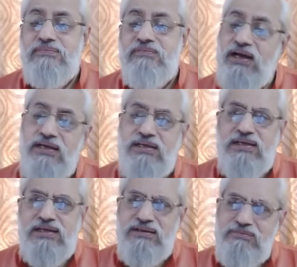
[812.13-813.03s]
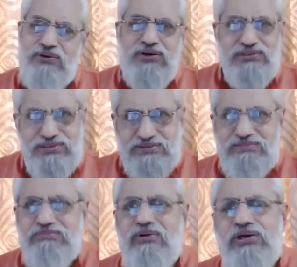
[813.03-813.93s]
Why? Because
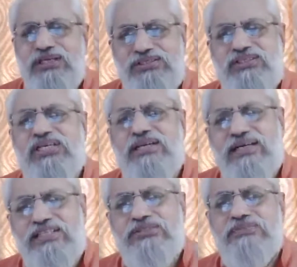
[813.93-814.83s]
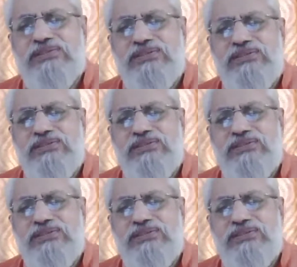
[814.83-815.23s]
body is just an arrangement.